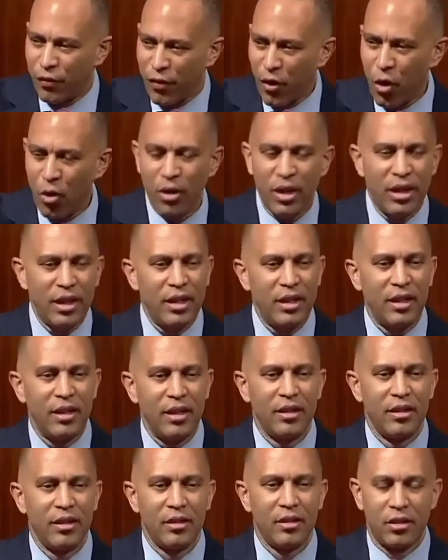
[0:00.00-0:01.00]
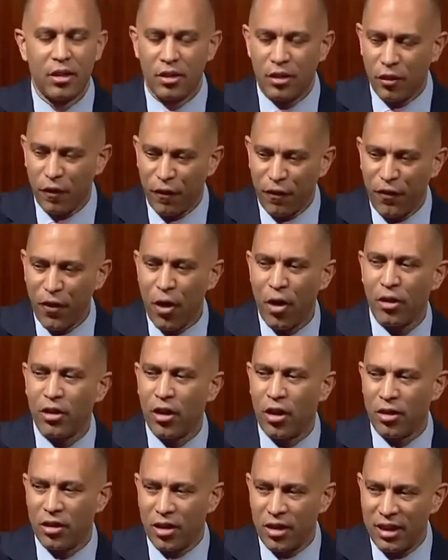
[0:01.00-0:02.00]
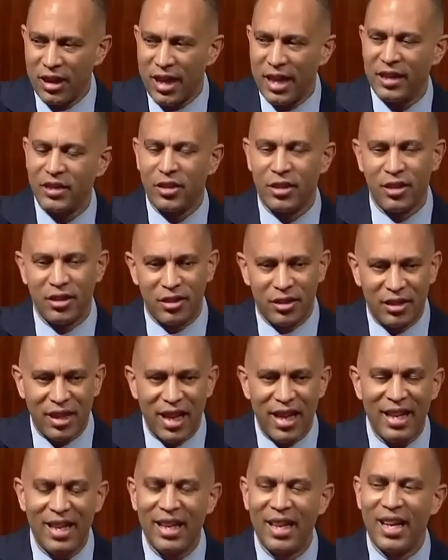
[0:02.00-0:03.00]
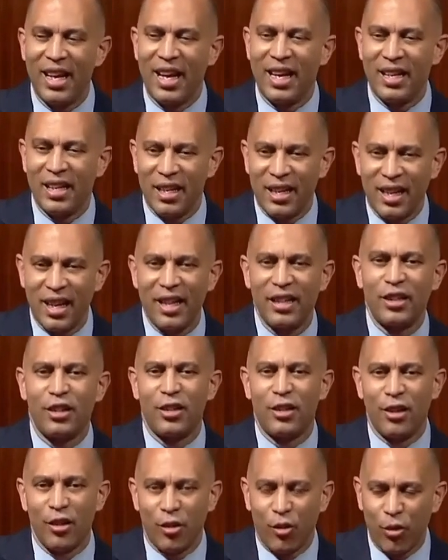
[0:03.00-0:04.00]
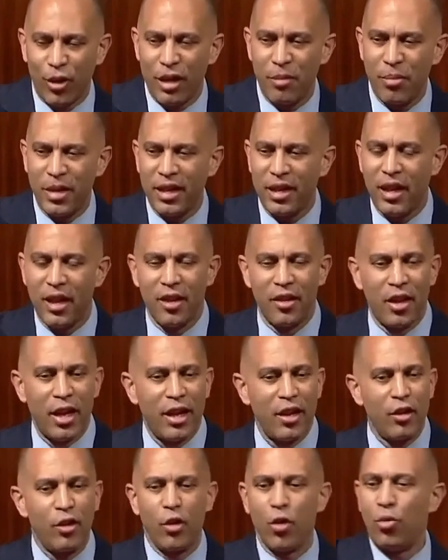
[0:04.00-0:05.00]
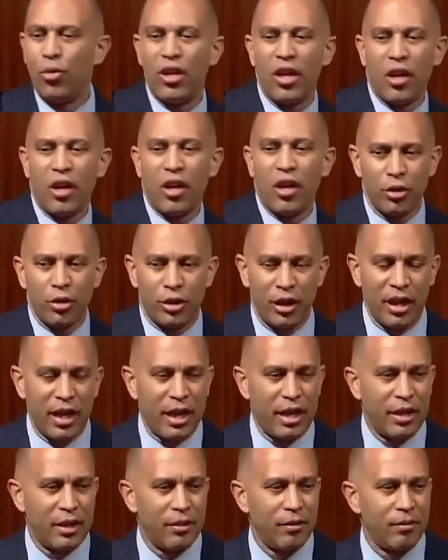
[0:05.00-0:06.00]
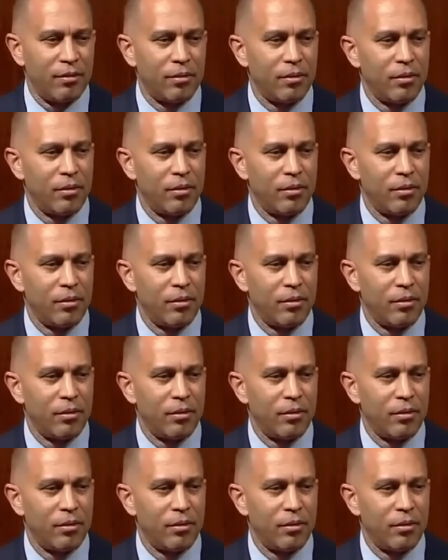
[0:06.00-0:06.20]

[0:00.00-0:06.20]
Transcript: voted to default on our nation's debt and against an agreement that you negotiated.